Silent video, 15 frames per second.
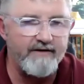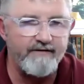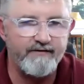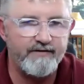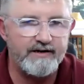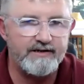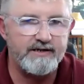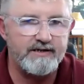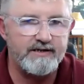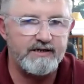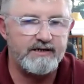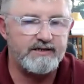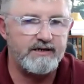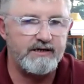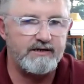It's it's
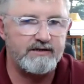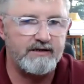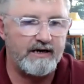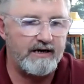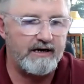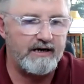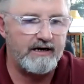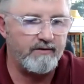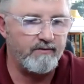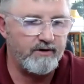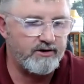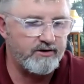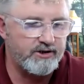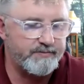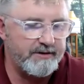it's it's uh, what you're
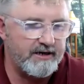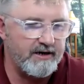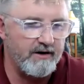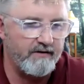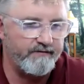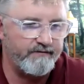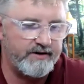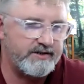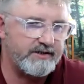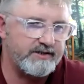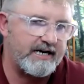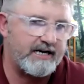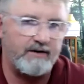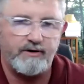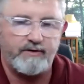speaking of is exactly
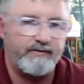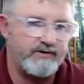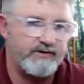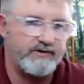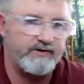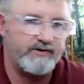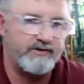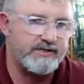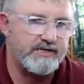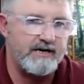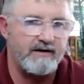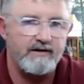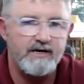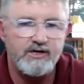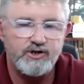what we just now
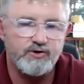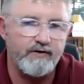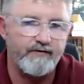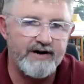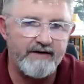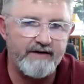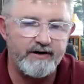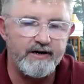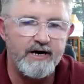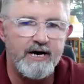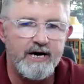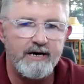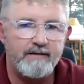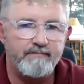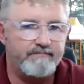sort of covered
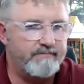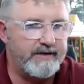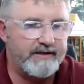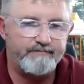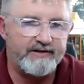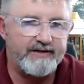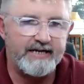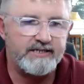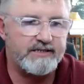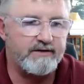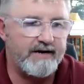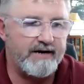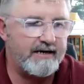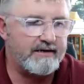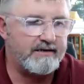but, but that's the
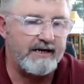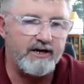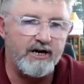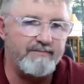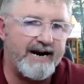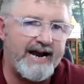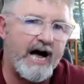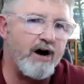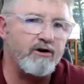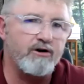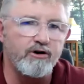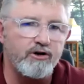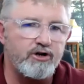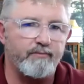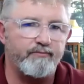reality. No matter how
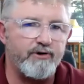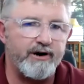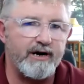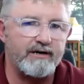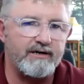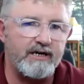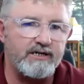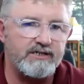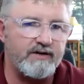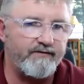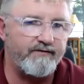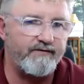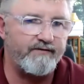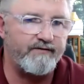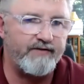good your product is, if
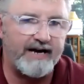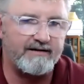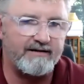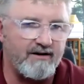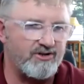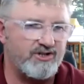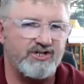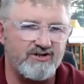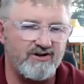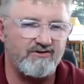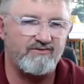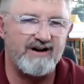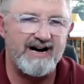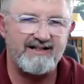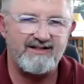that culture is not
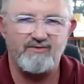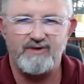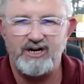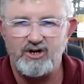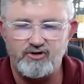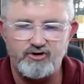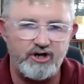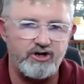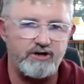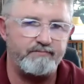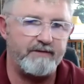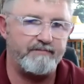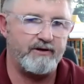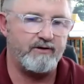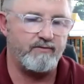right, the way you treat your
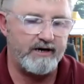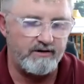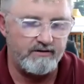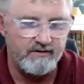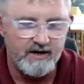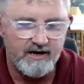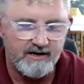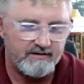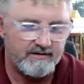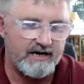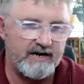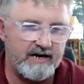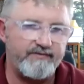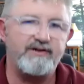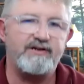people, the way you
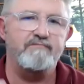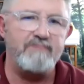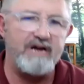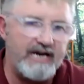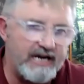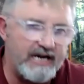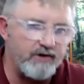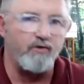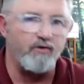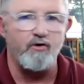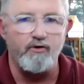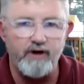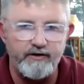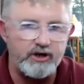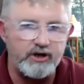kind of the demeanor, the
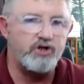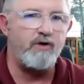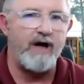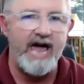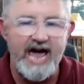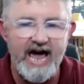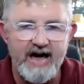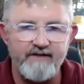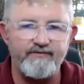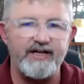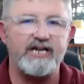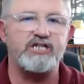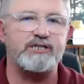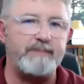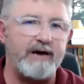aura that you have, the
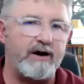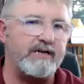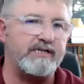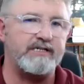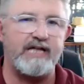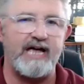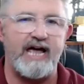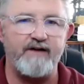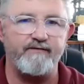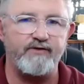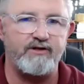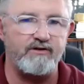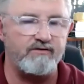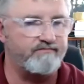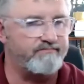experience that they have
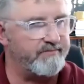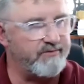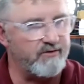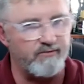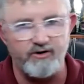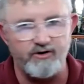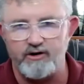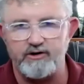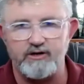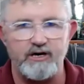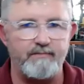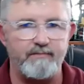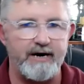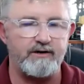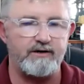with you, people will not go
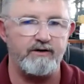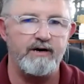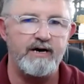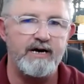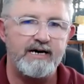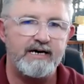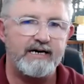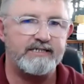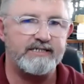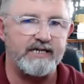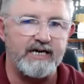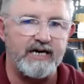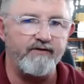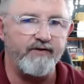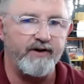back to you. It's
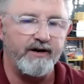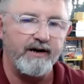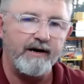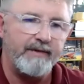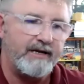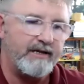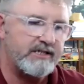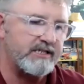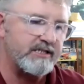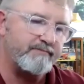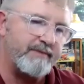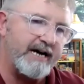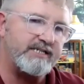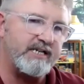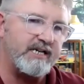yeah. a given. I mean, this is
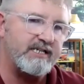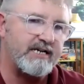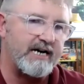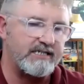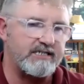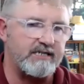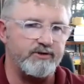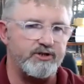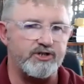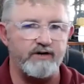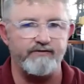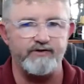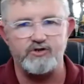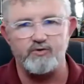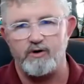basic customer
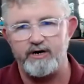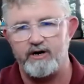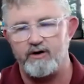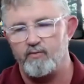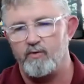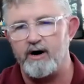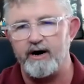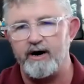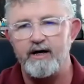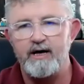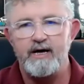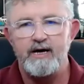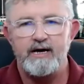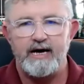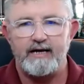service one on one
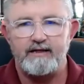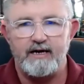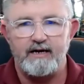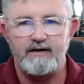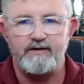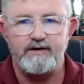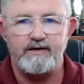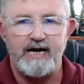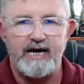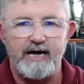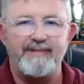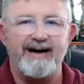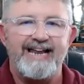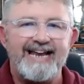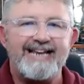at the end of the day,
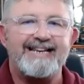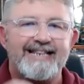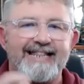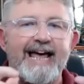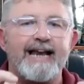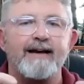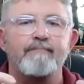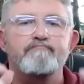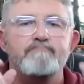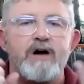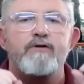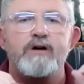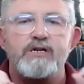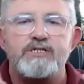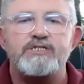but it then
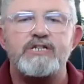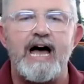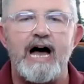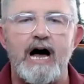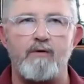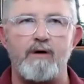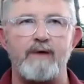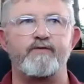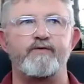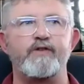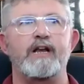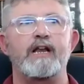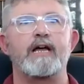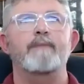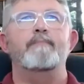mirrors how I'm
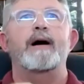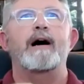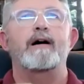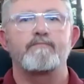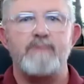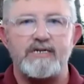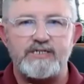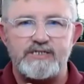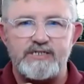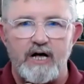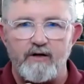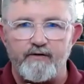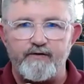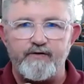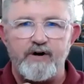feeling about
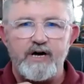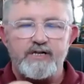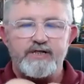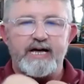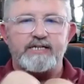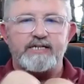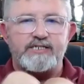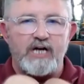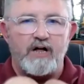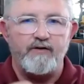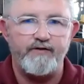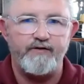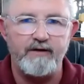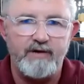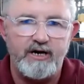myself that
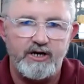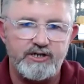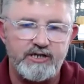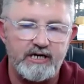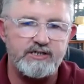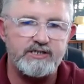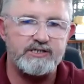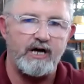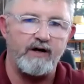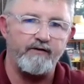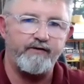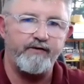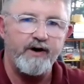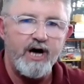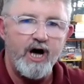self image, that self
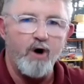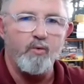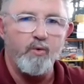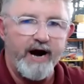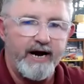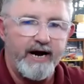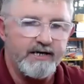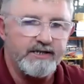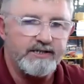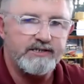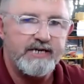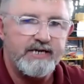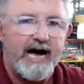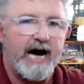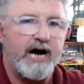
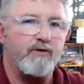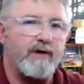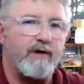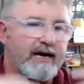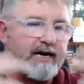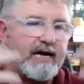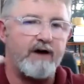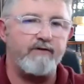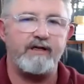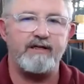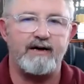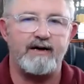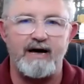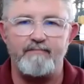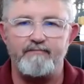awareness. Right. How do I carry the
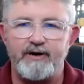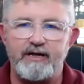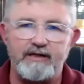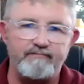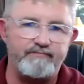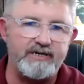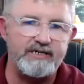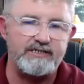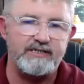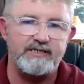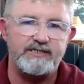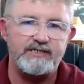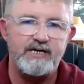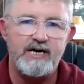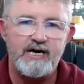company, the
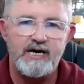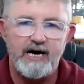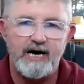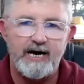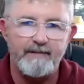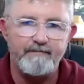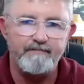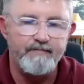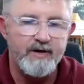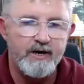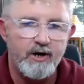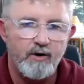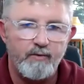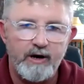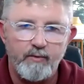business? Um,
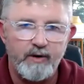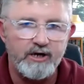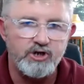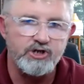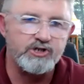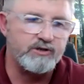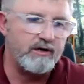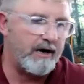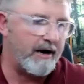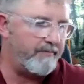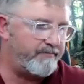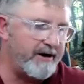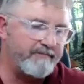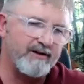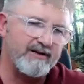we, we just, you uh, know,
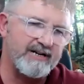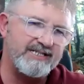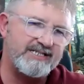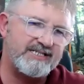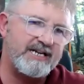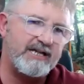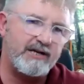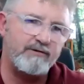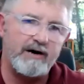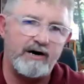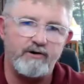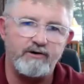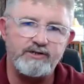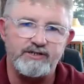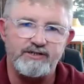people can see through our
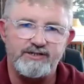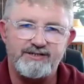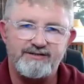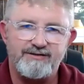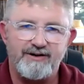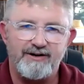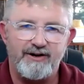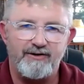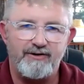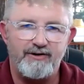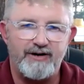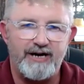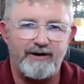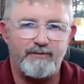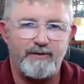nonsense. You, you, you,
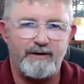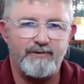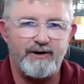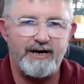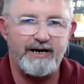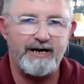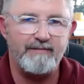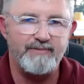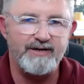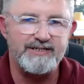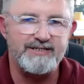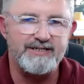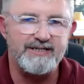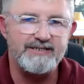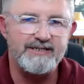get where I'm going in
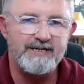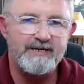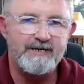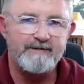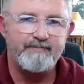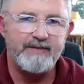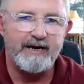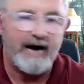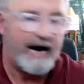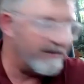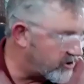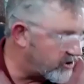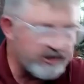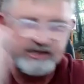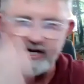business. Uh, I
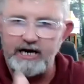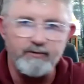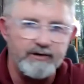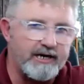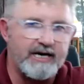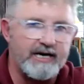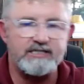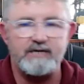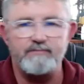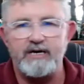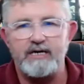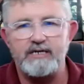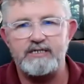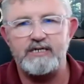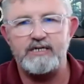was just dealing with a customer
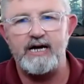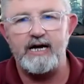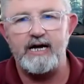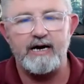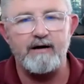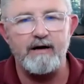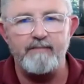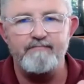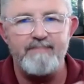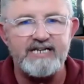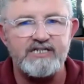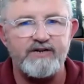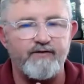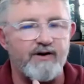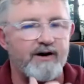yesterday, a, a
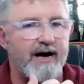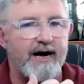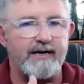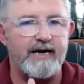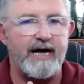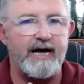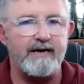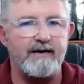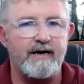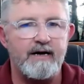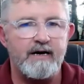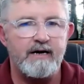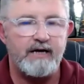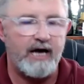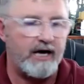massive client, and
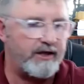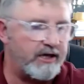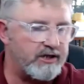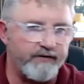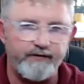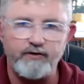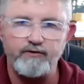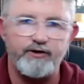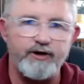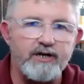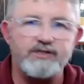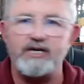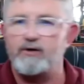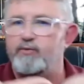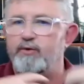uh, there's a few
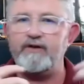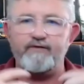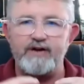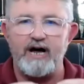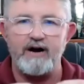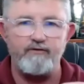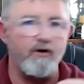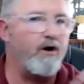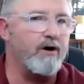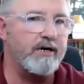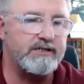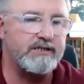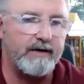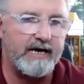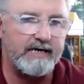things that we've done wrong
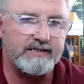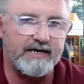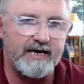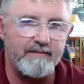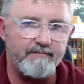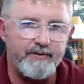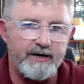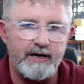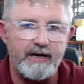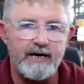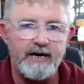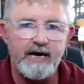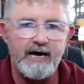as a, as a company.